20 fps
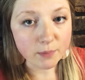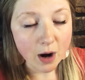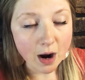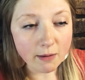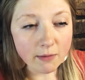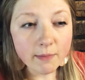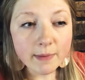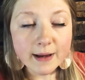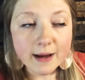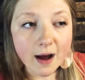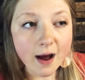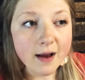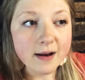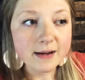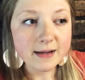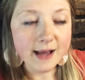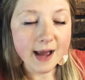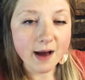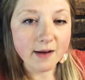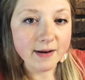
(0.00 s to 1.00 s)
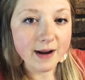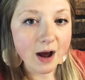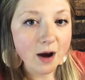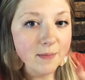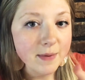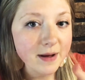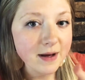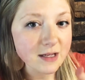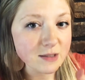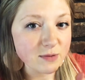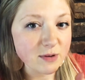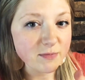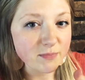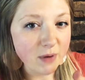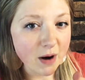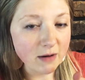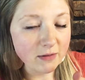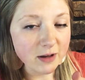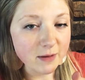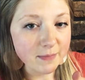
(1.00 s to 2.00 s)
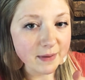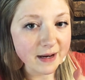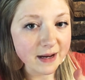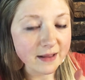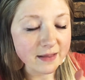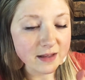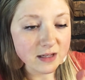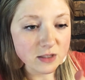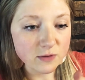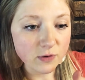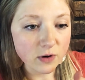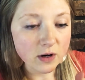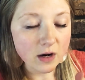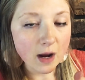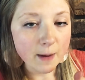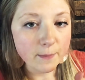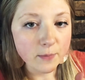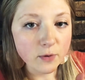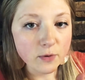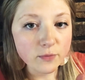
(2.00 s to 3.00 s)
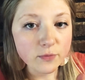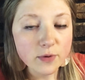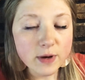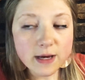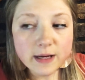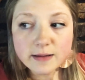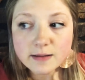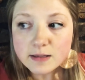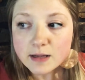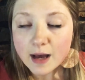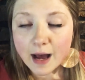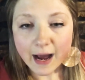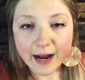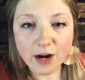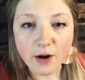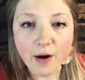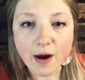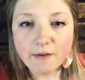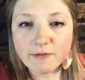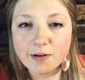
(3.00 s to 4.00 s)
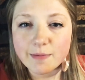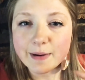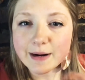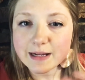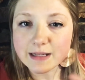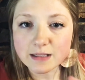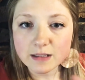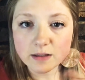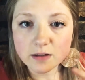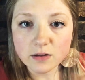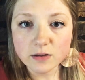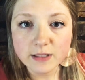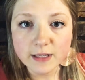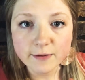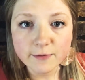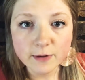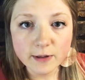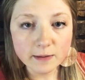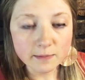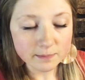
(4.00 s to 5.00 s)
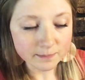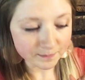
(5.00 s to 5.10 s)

probably gotten down now because we've probably been in this for a couple of weeks, I know everybody's a little different,